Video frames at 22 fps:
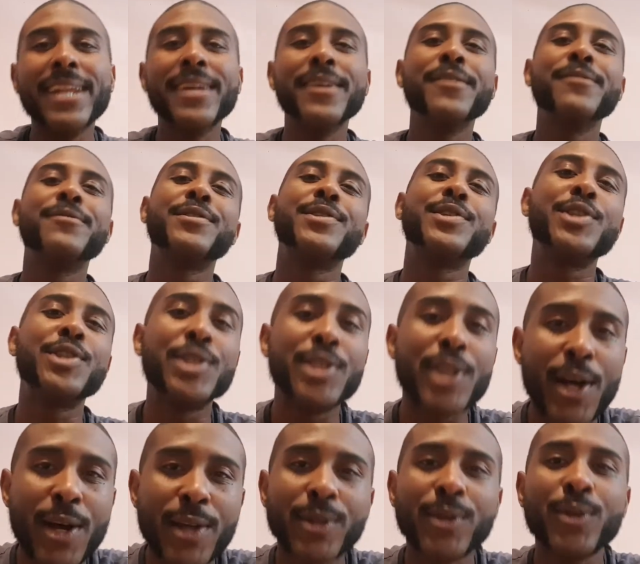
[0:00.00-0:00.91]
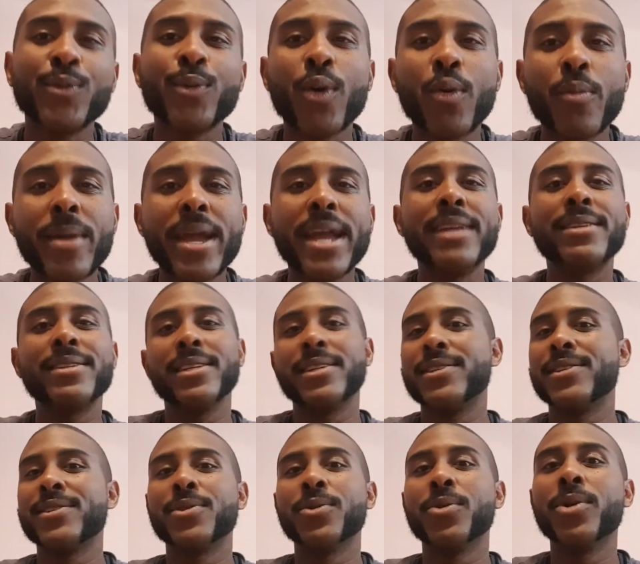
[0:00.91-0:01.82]
kind of subtle
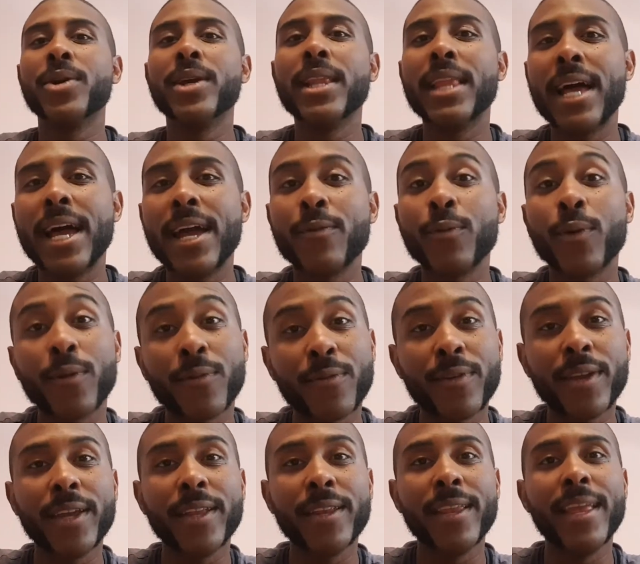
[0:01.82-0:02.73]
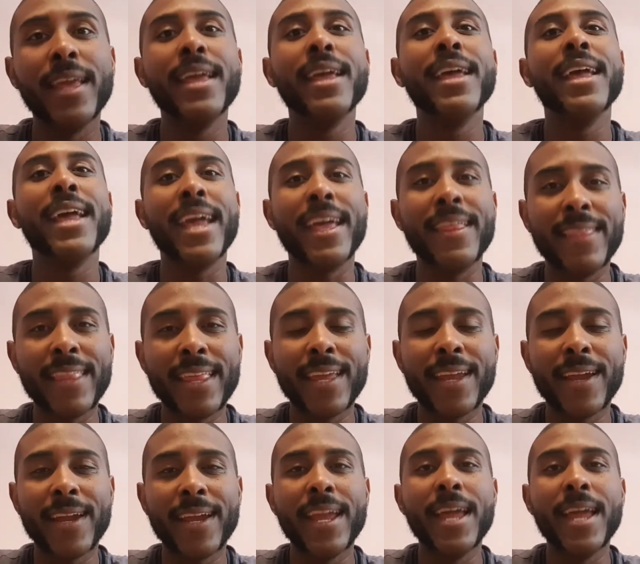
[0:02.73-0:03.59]
romantic storyline where Finn